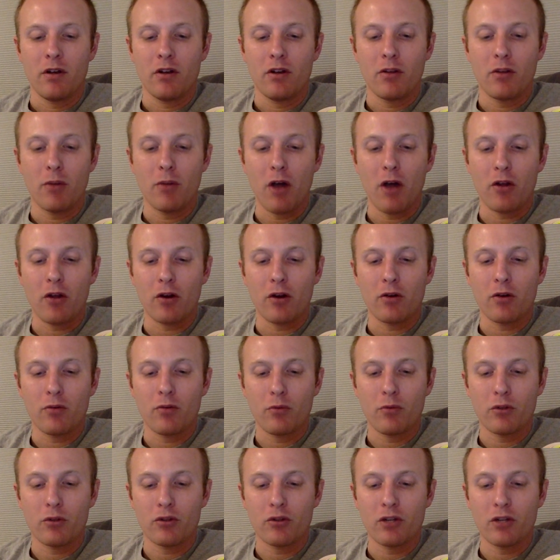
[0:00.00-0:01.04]
the mother
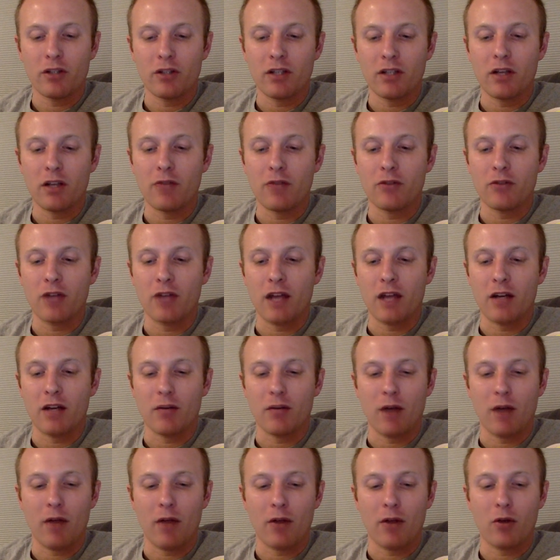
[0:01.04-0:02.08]
was just out of sight
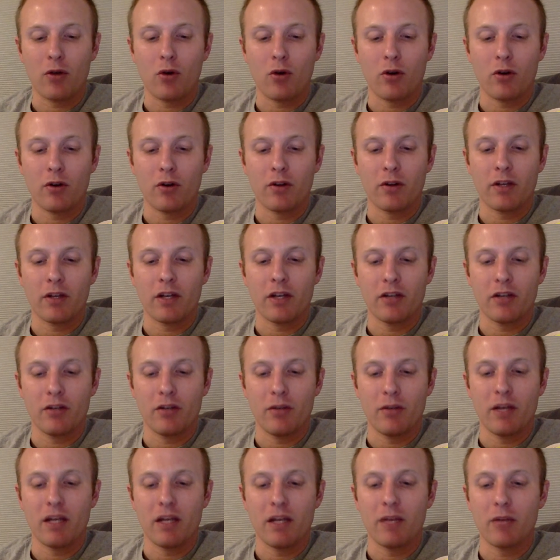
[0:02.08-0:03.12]
around the corner in the kitchen
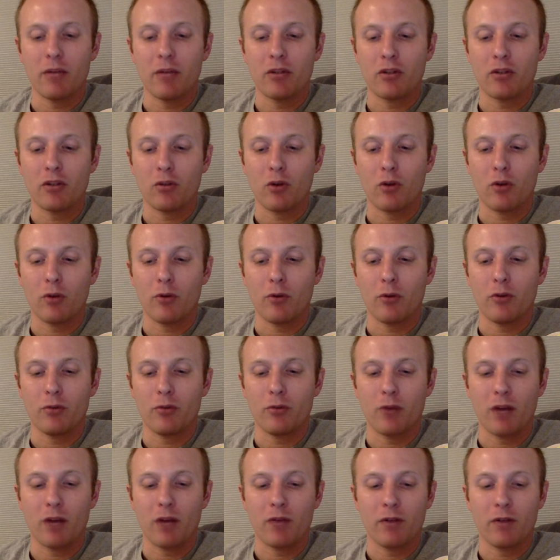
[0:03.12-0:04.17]
making Mr. Wormwood's
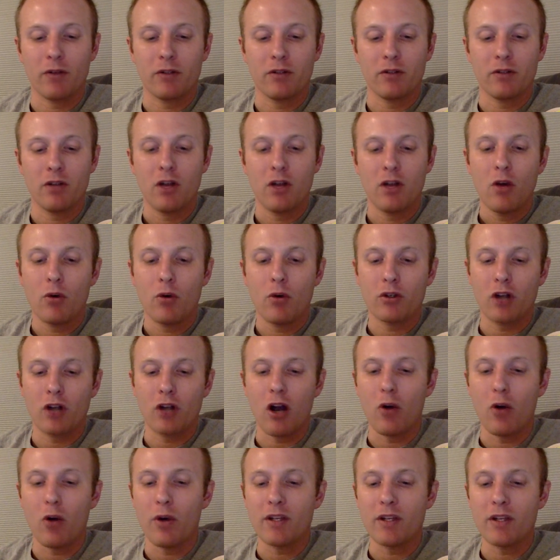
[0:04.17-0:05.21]
breakfast, which
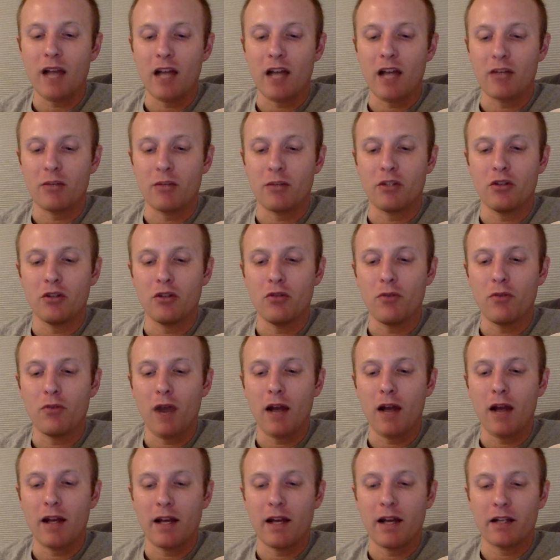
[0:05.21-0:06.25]
always had to be two
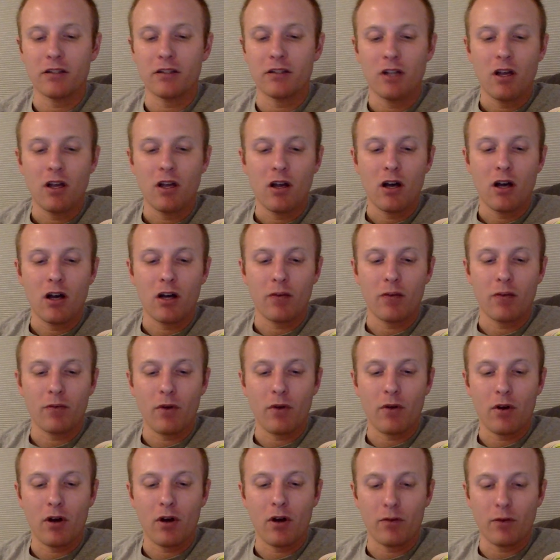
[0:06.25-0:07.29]
fried eggs on, a,
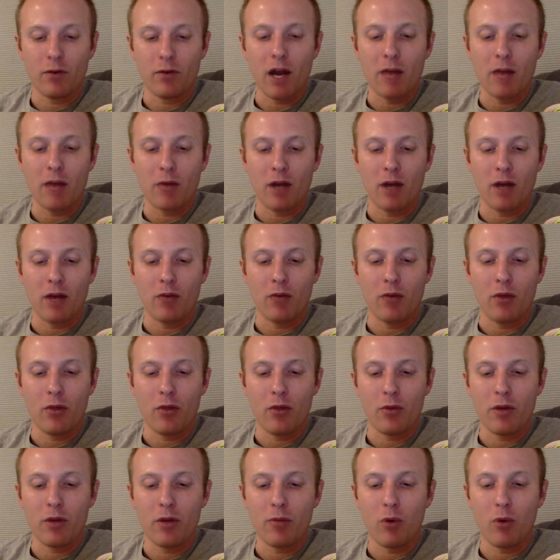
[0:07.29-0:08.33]
on fried bread with
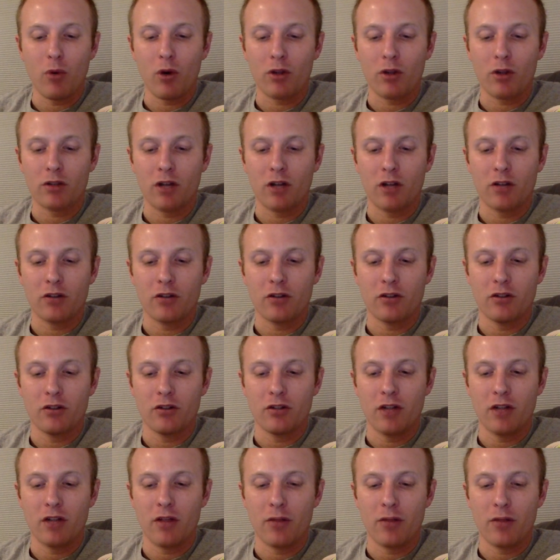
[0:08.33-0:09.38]
three pork sausages
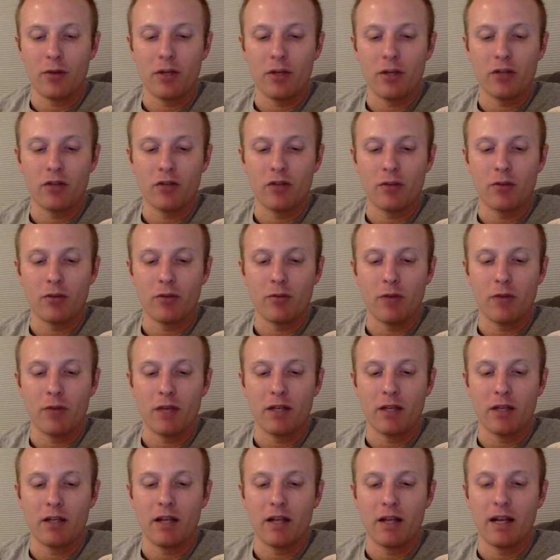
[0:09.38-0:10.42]
and three strips of
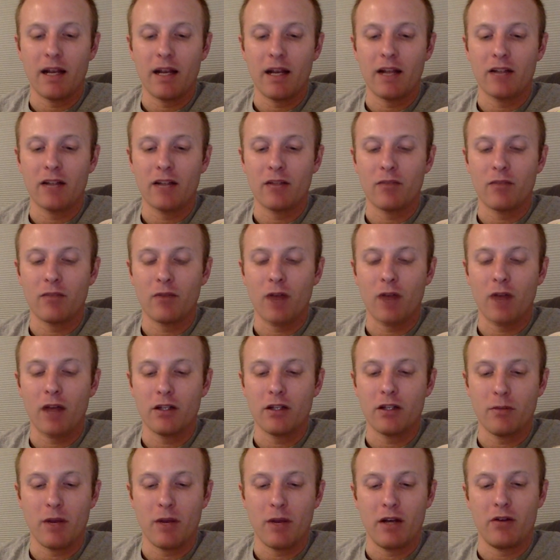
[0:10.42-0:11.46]
bacon and some fried
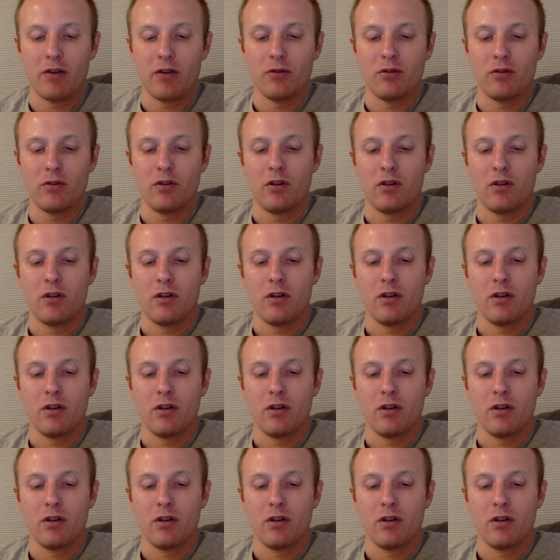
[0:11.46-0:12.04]
tomatoes.